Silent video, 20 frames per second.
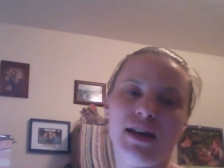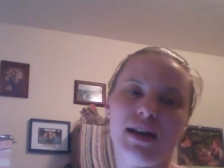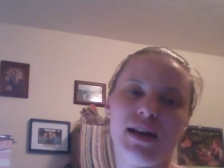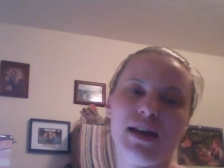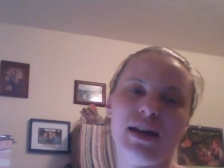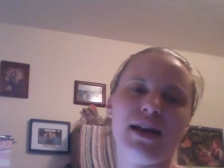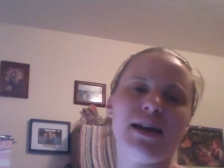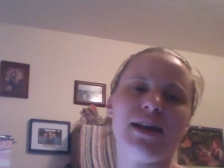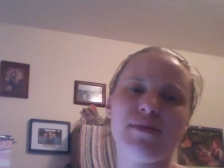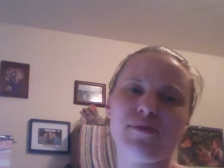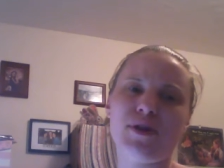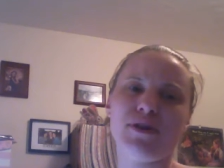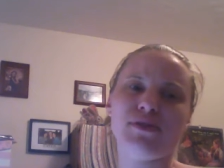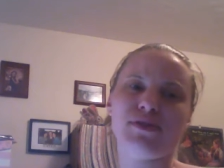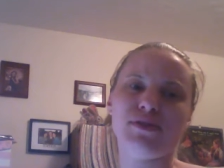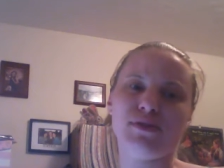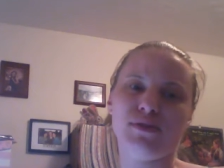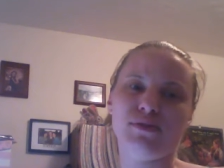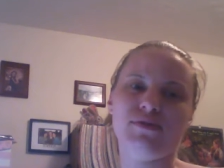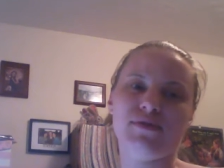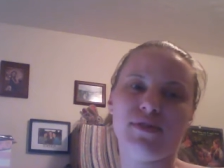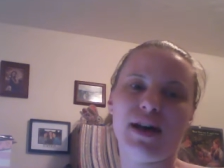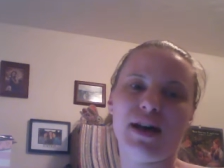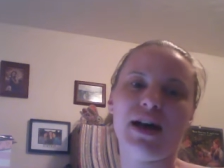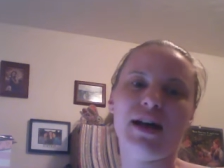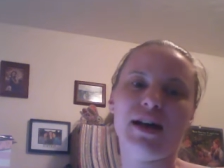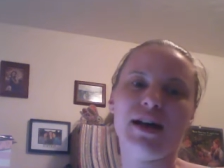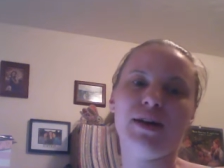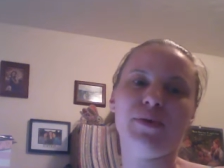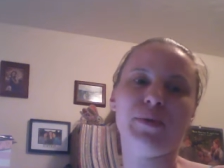and
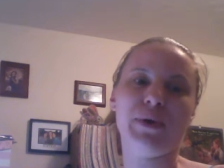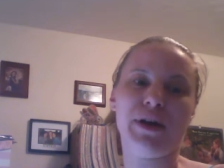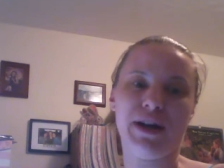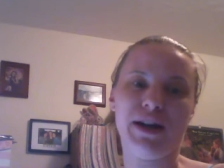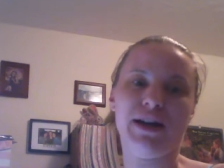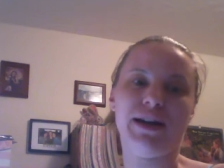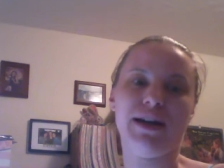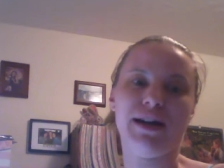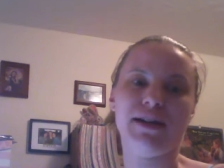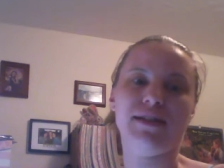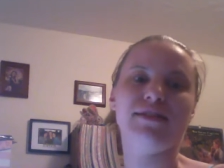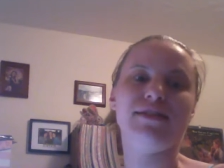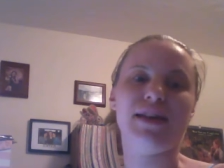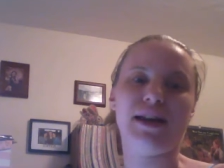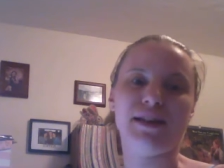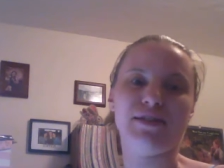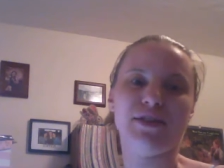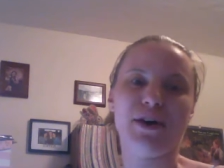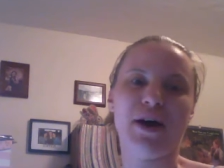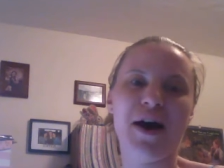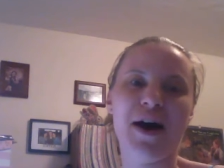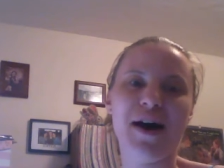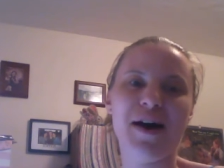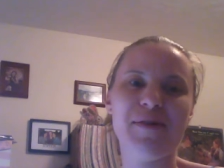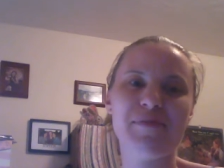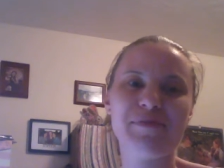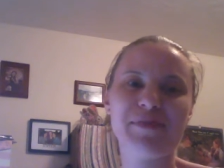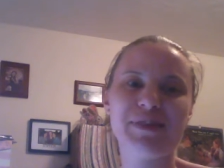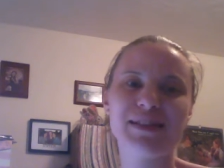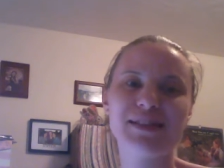I'm wearing a tank
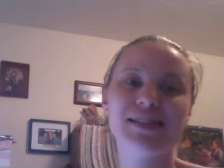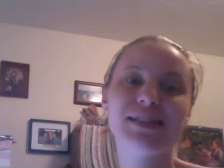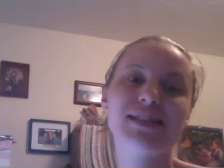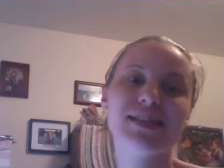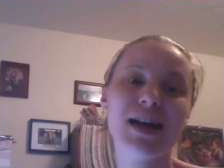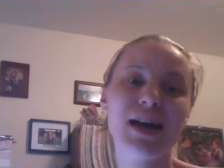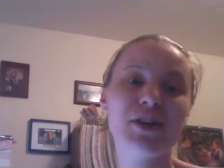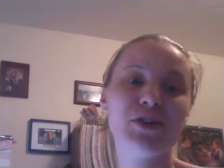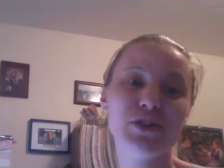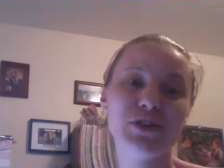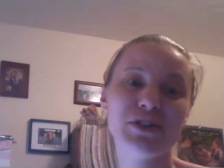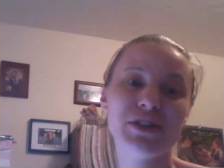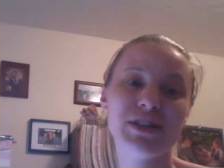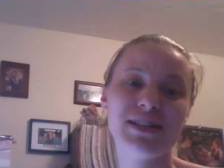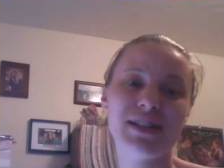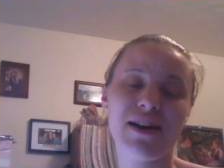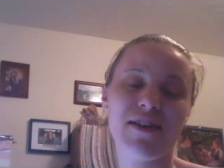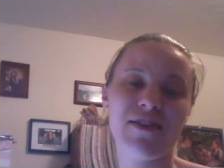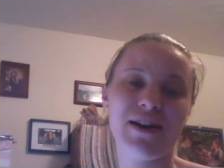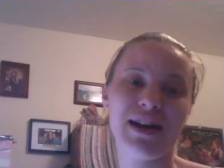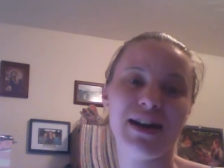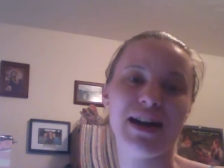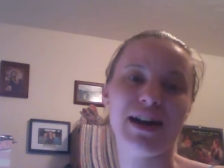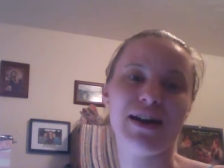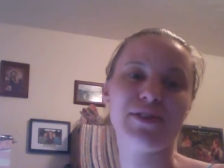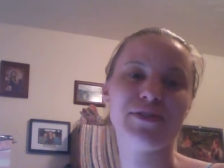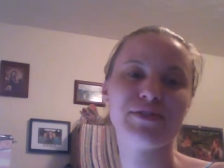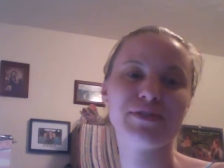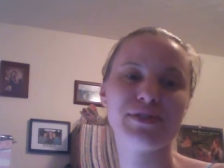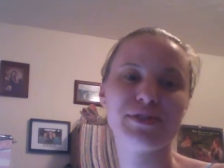top because it's 100 degrees out right
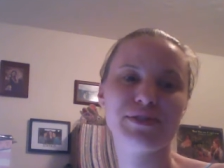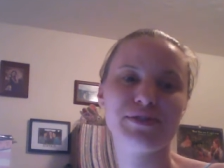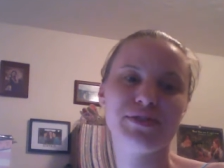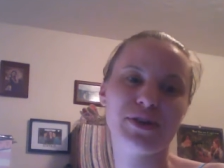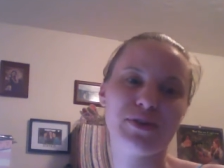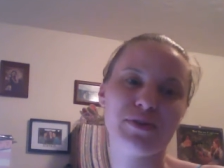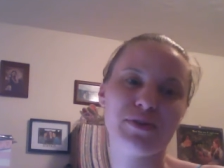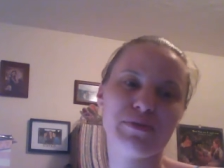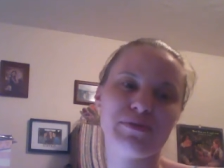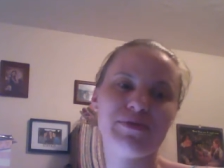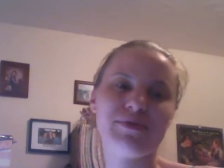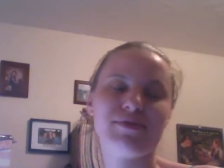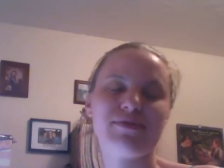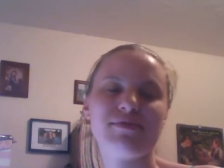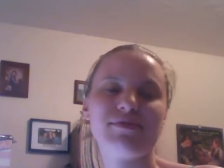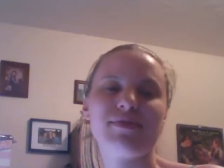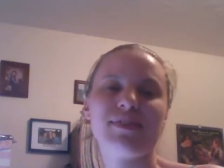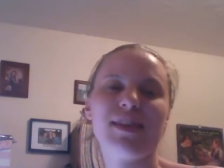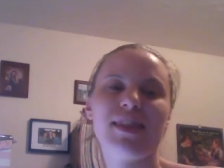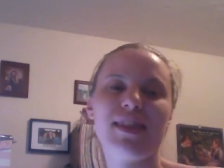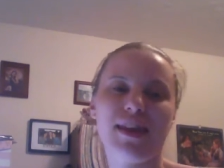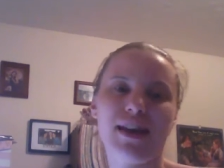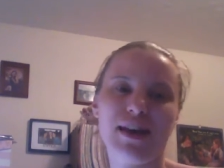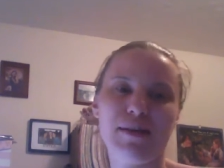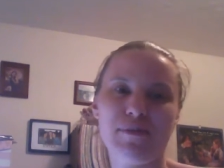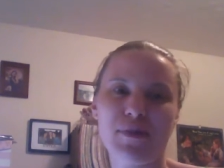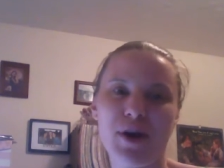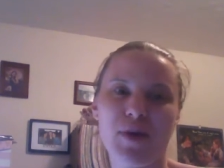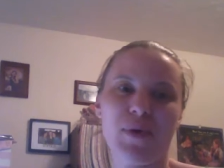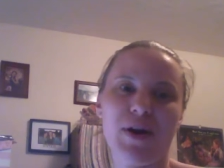now, so don't think
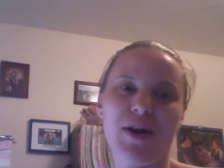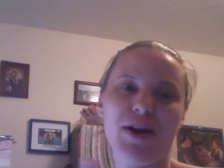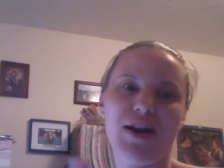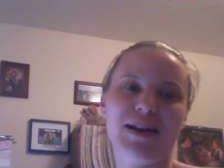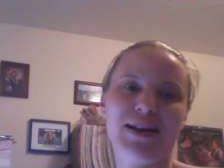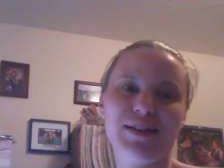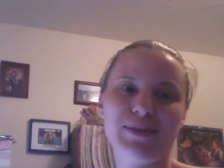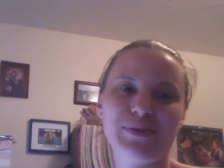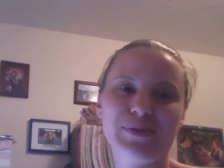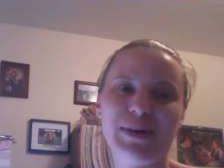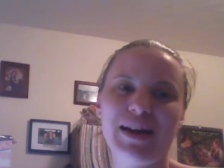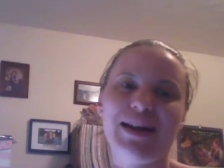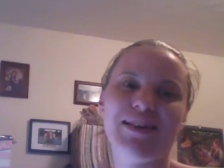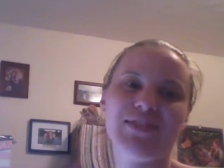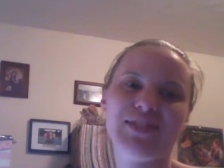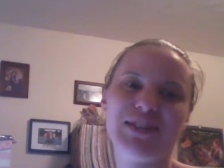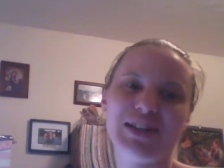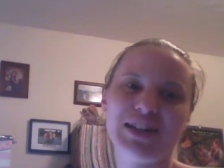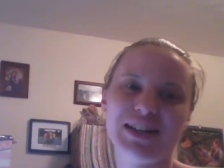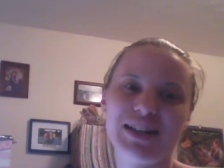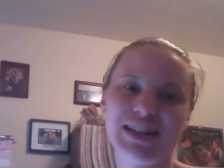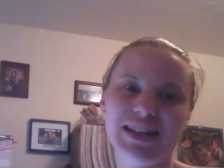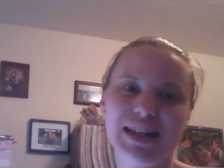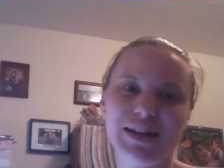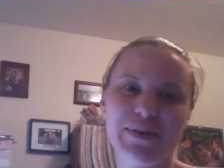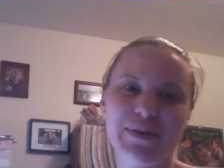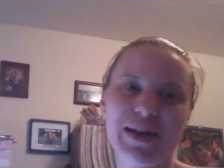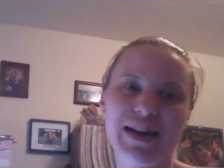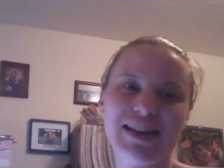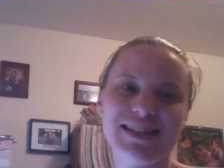I'm not wearing whatever.
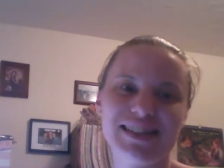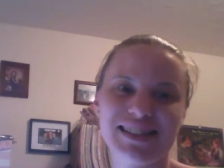Anyways,